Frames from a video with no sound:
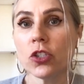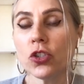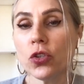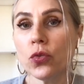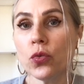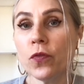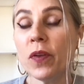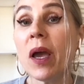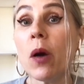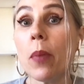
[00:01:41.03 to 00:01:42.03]
to
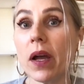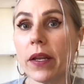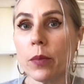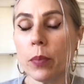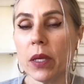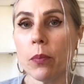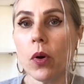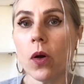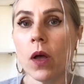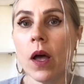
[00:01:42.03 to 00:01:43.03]
female-bodied
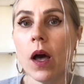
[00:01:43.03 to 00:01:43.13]
people,